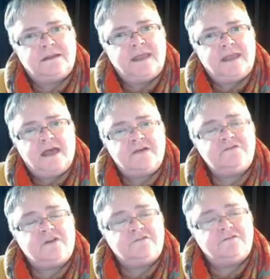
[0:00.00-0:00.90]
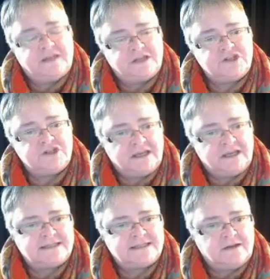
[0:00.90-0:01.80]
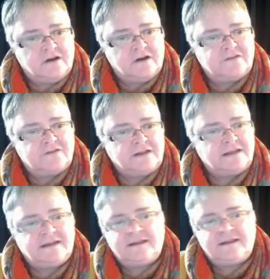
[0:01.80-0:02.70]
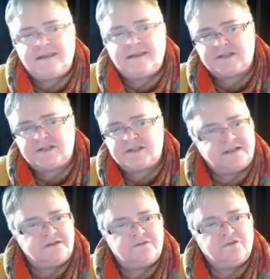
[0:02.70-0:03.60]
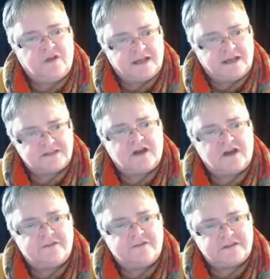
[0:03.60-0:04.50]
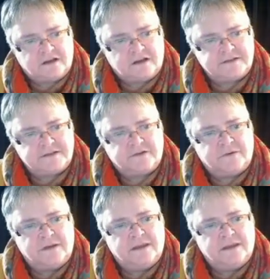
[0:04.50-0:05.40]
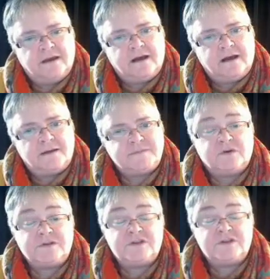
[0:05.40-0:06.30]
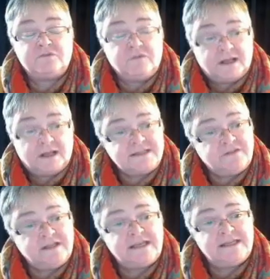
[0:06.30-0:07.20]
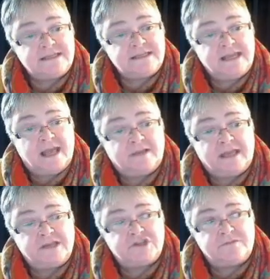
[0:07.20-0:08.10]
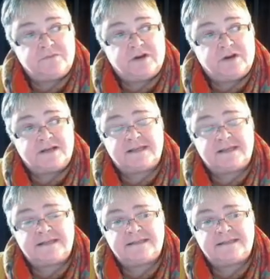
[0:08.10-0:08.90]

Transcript: have financial aid sign off on it, and that's all done through Kais's office also. So it's a relatively easy application process,